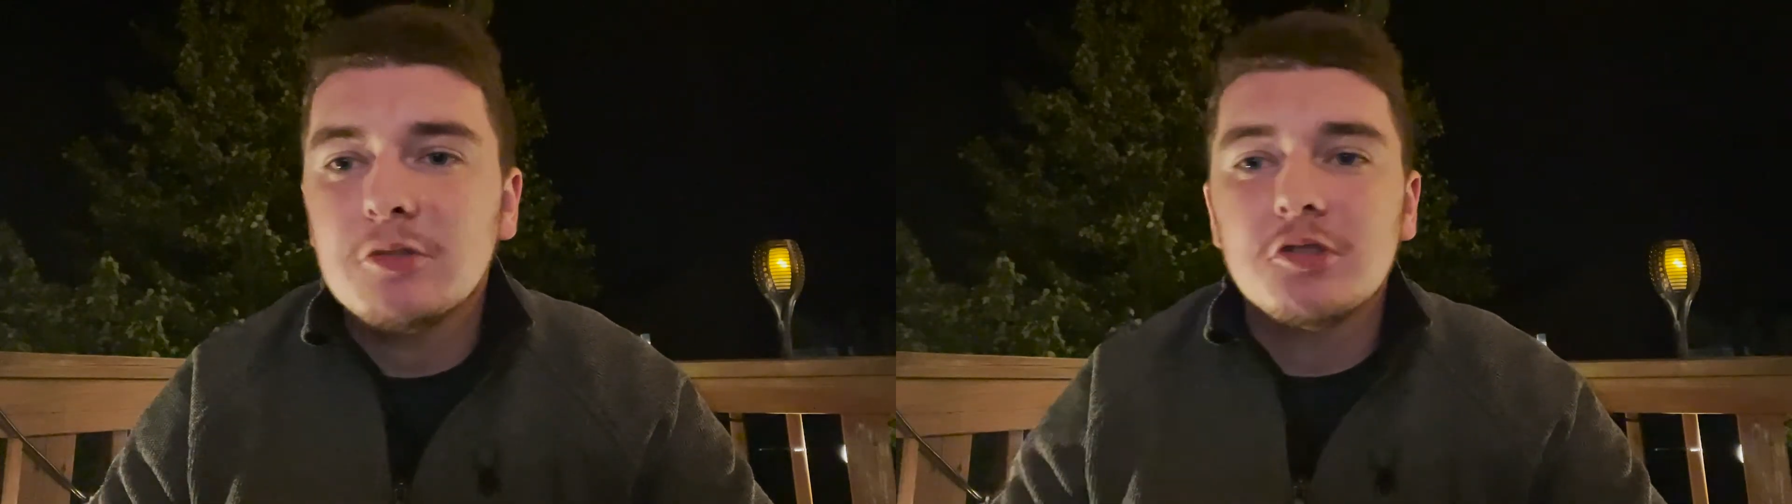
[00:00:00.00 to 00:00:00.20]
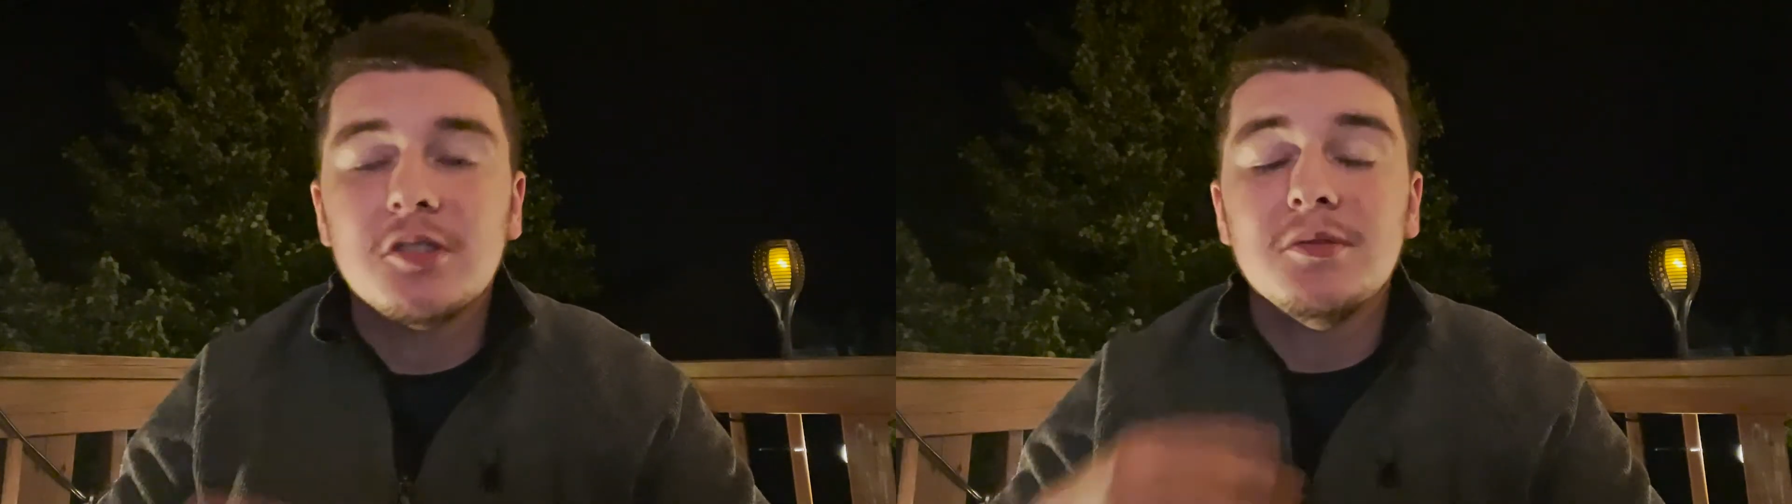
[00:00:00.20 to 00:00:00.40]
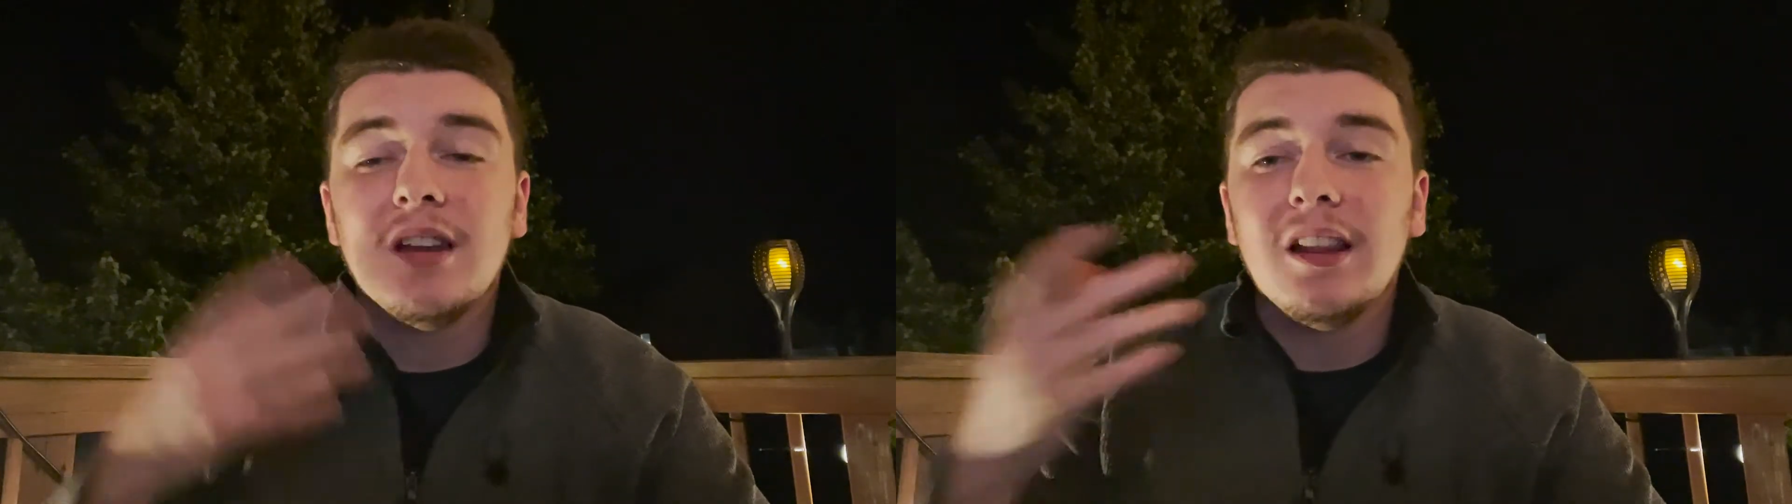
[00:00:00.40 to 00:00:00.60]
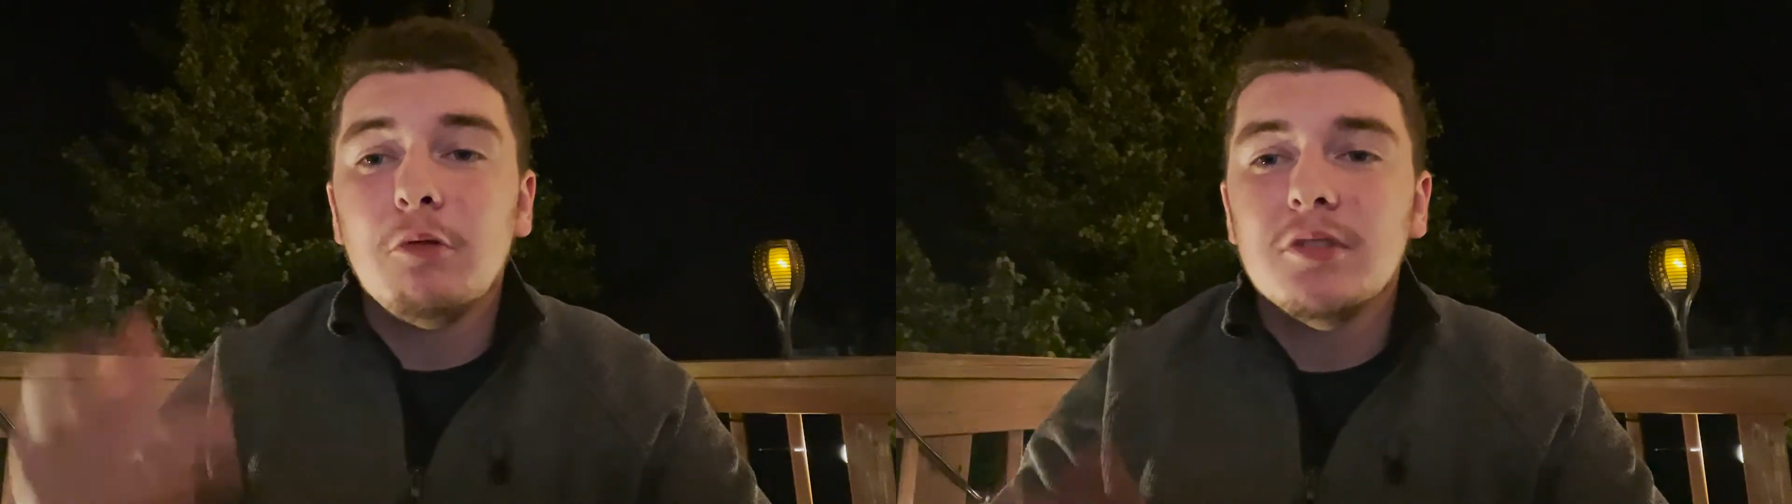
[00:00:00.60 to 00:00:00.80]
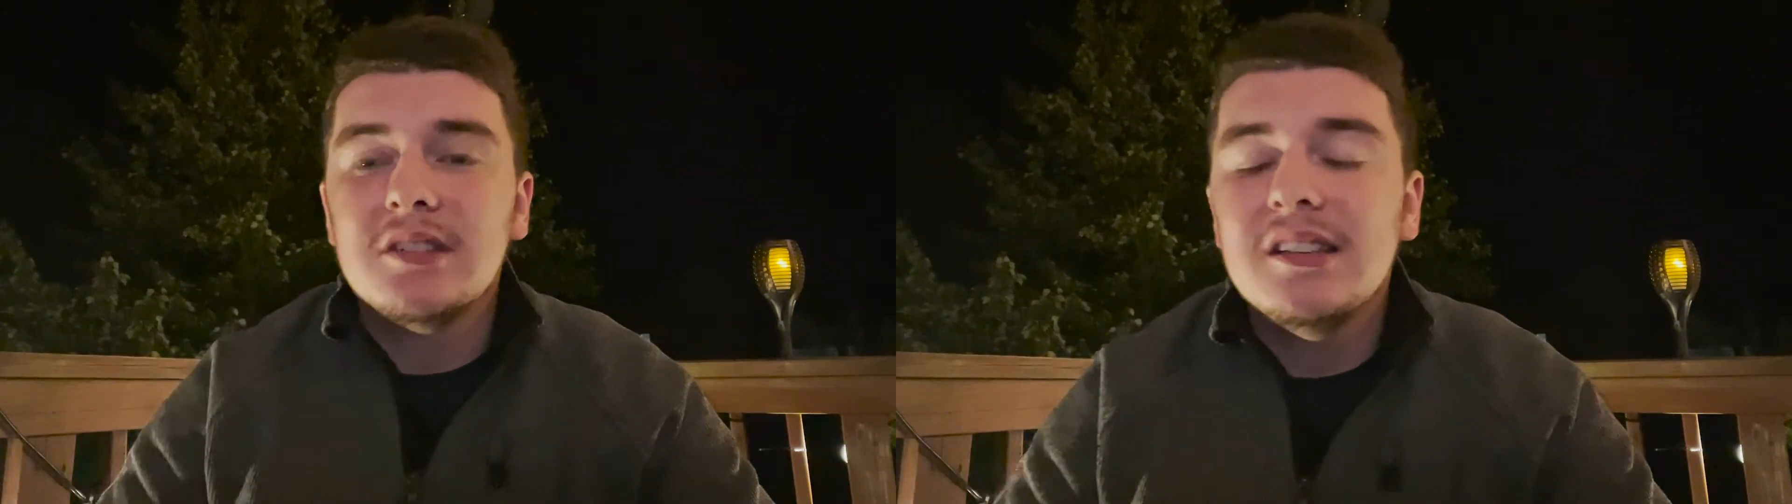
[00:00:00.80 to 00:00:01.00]
or some
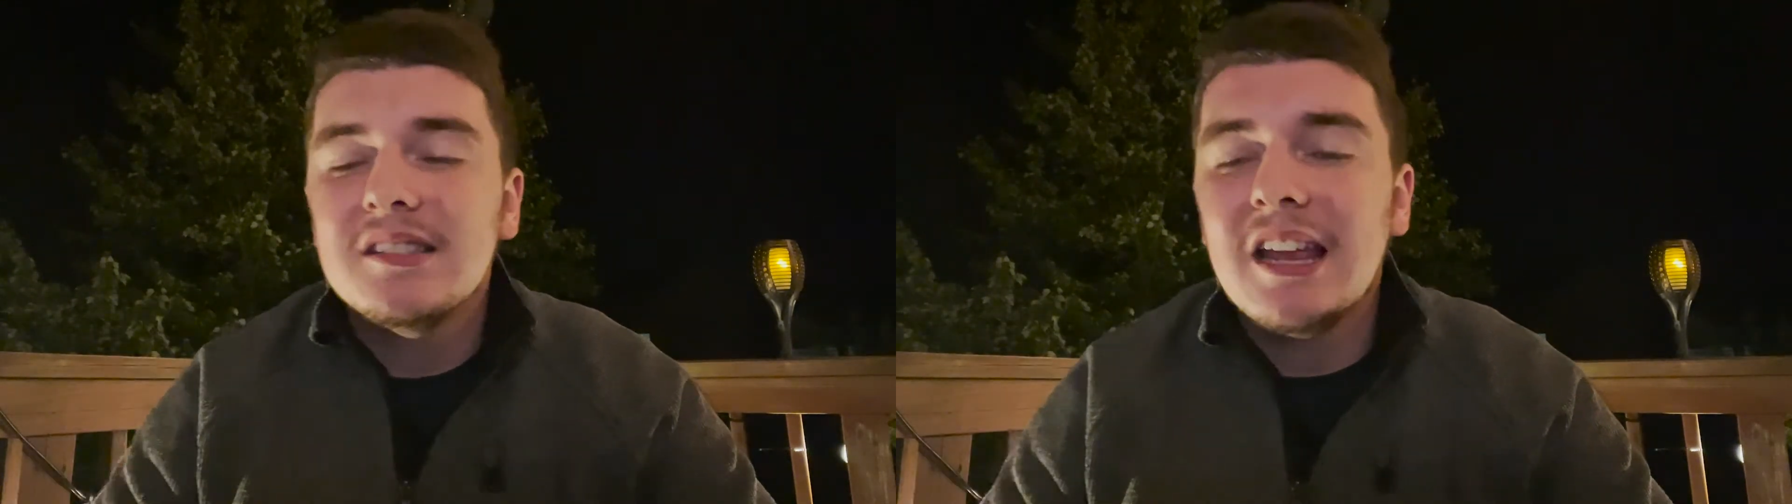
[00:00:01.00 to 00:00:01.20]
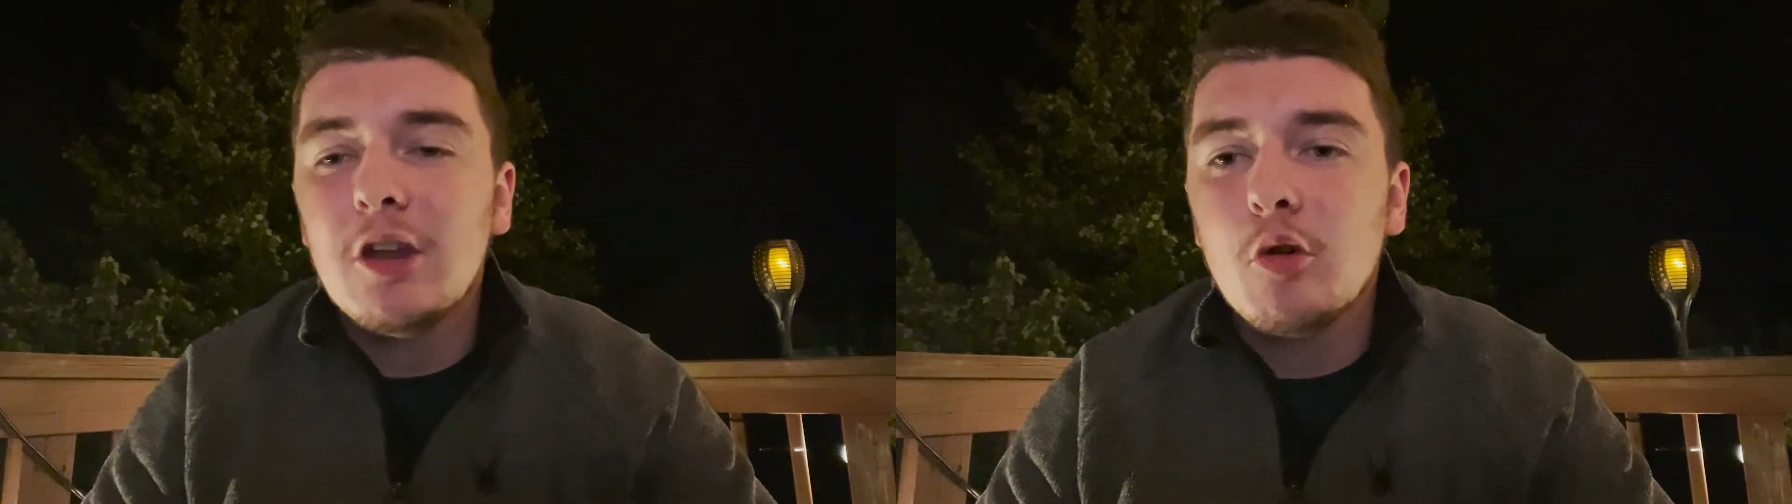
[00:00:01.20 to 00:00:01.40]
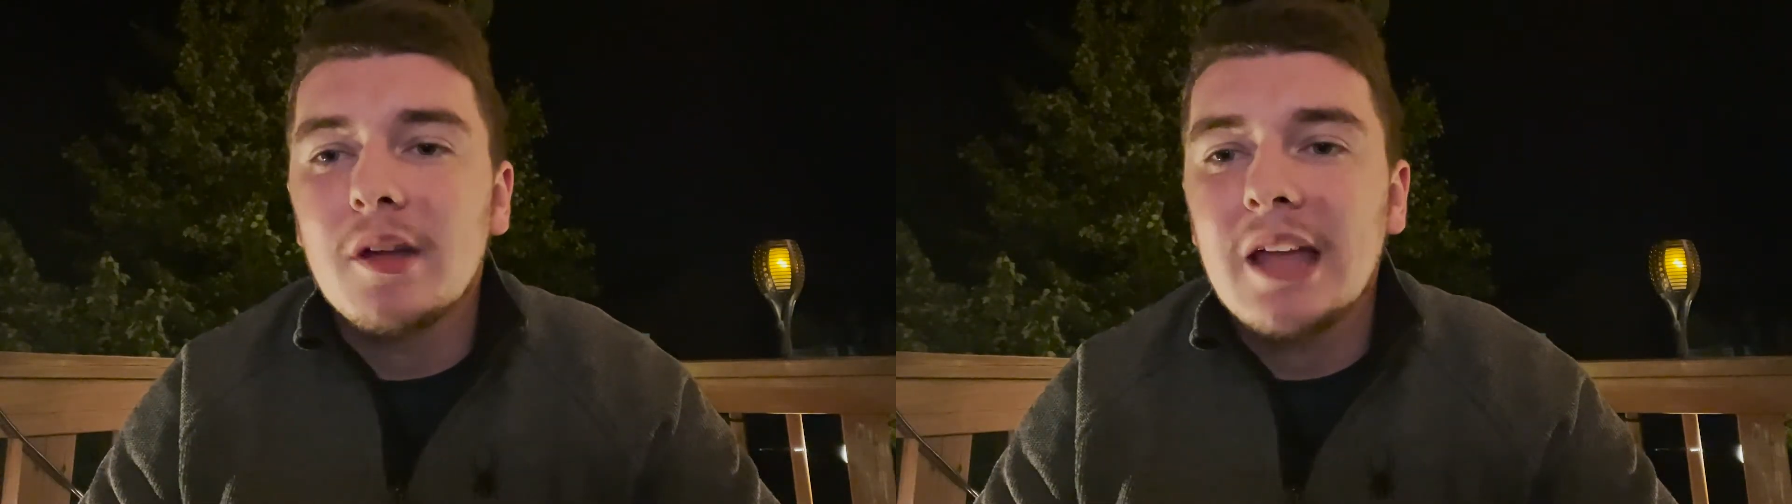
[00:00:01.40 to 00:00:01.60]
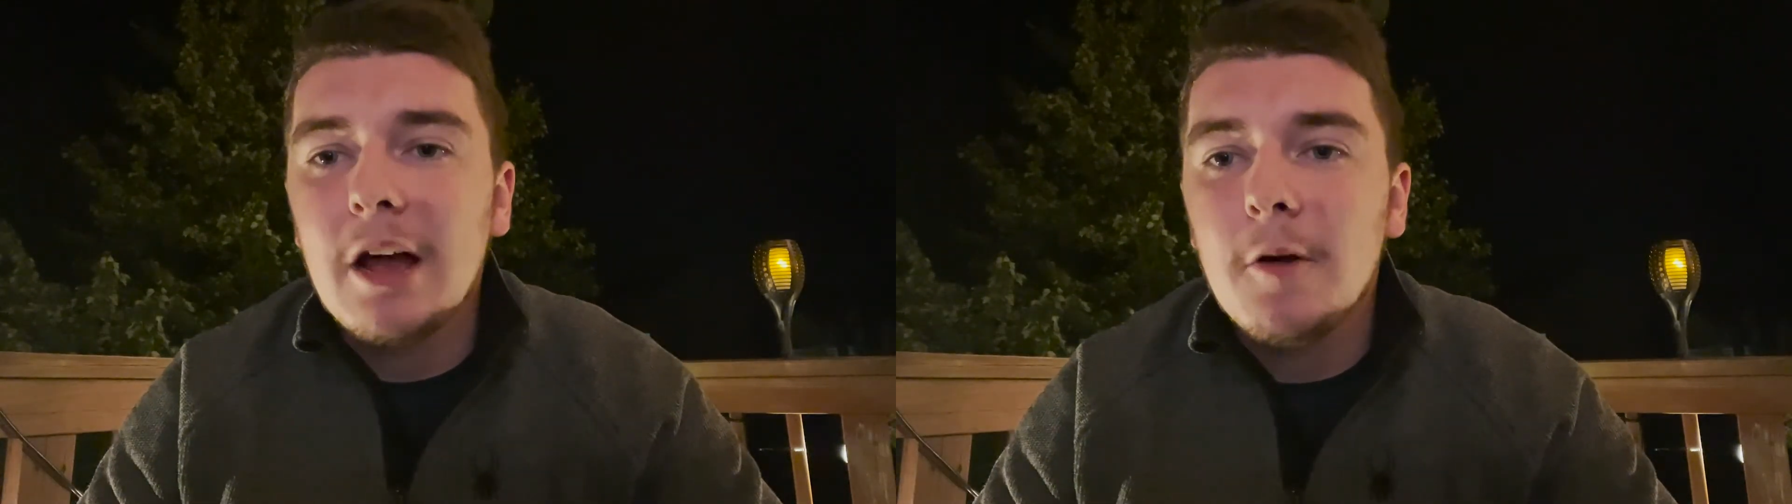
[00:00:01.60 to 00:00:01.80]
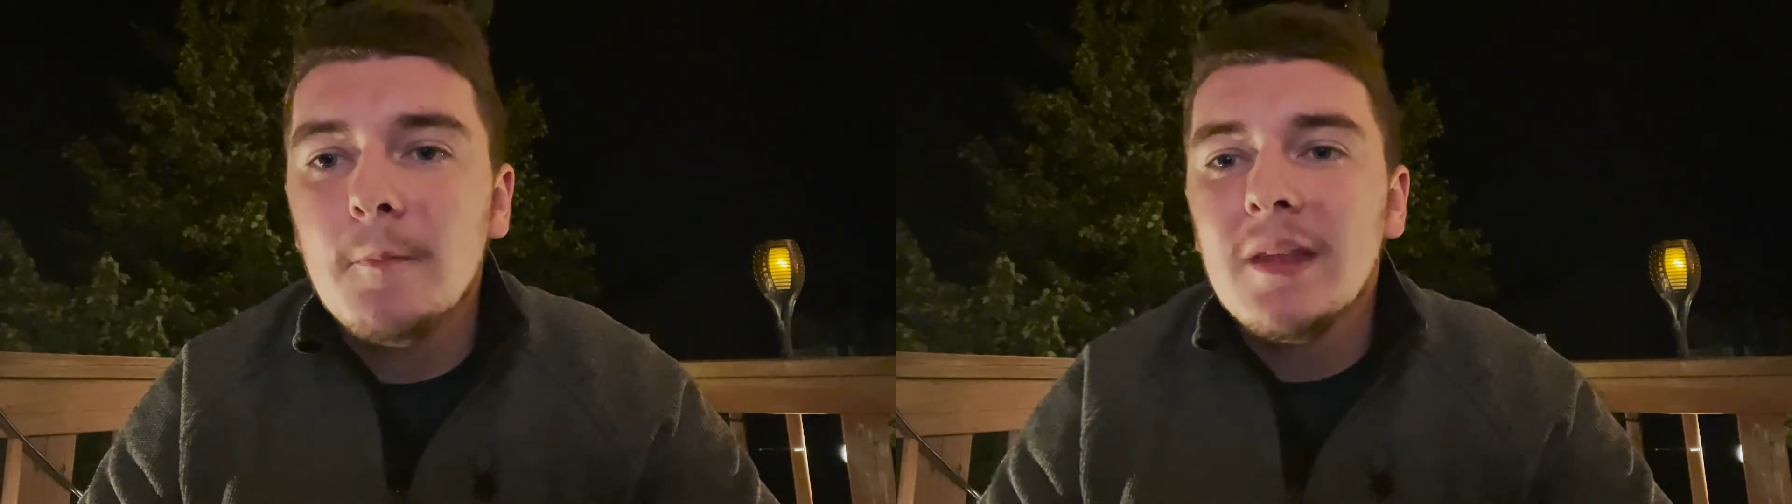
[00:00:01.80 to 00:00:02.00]
delinquencies in your
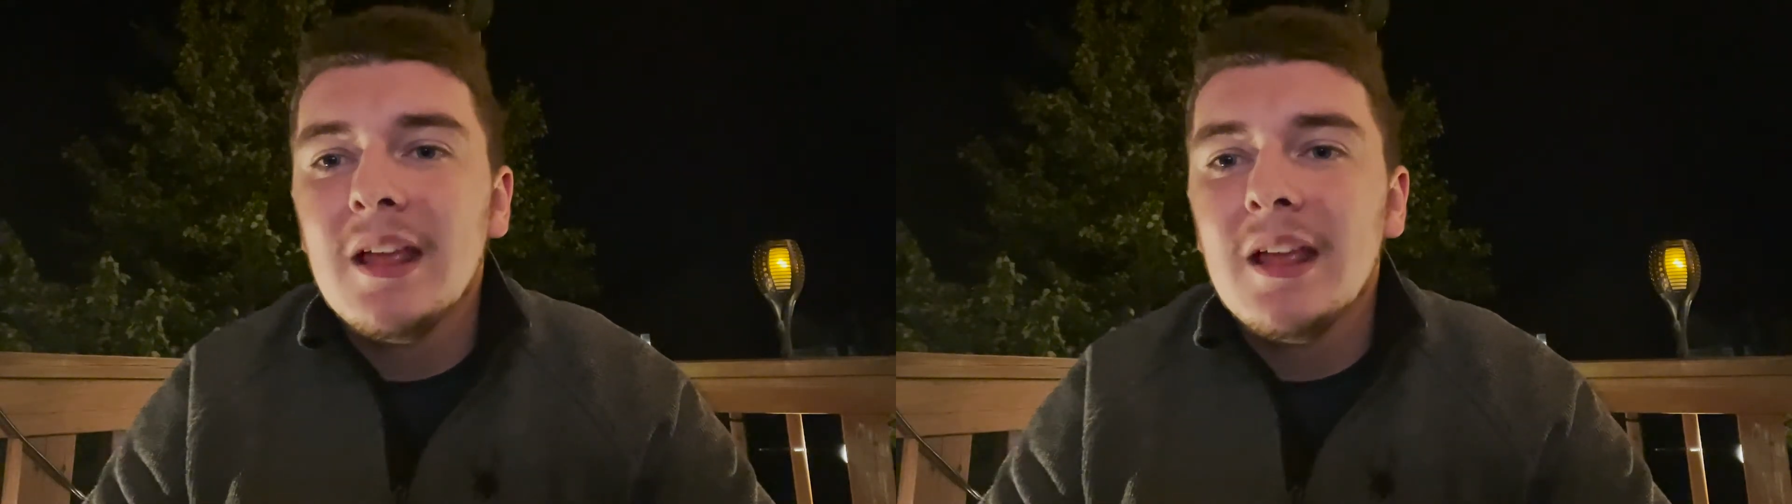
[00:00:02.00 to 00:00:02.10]
account,